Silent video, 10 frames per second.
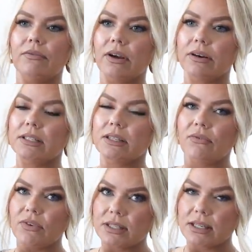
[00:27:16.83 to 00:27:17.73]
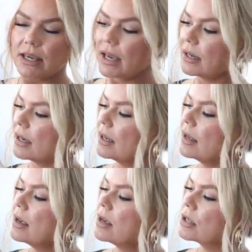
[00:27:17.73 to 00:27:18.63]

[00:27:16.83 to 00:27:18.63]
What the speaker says: very sophisticated.